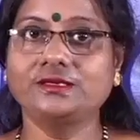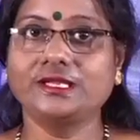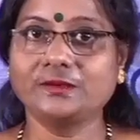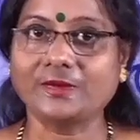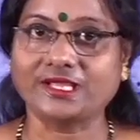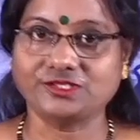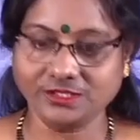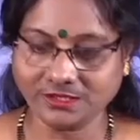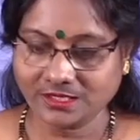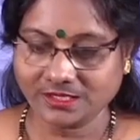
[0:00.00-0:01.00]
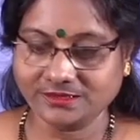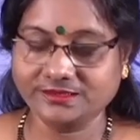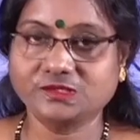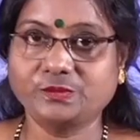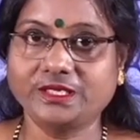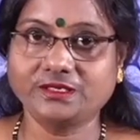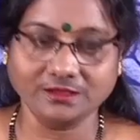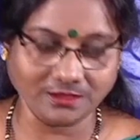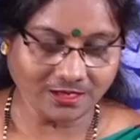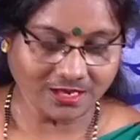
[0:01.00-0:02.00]
imagine, in this beaker
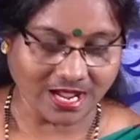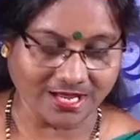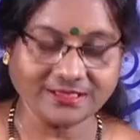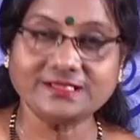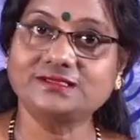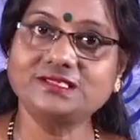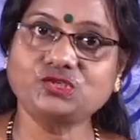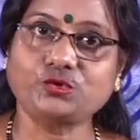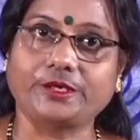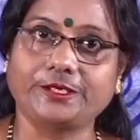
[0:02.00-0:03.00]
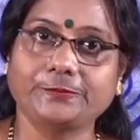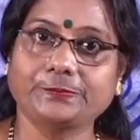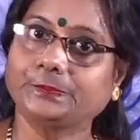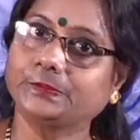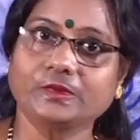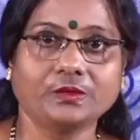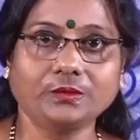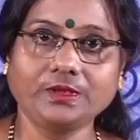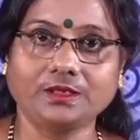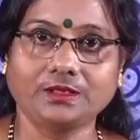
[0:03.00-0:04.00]
and in this tray.
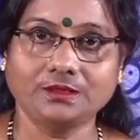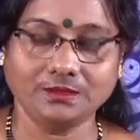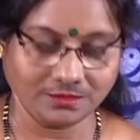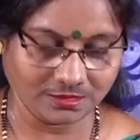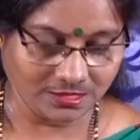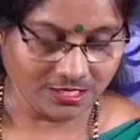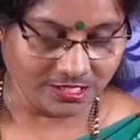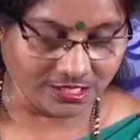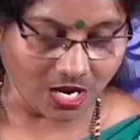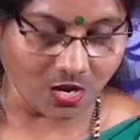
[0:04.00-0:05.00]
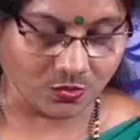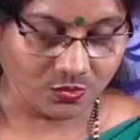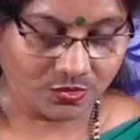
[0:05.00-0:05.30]
Okay? Now,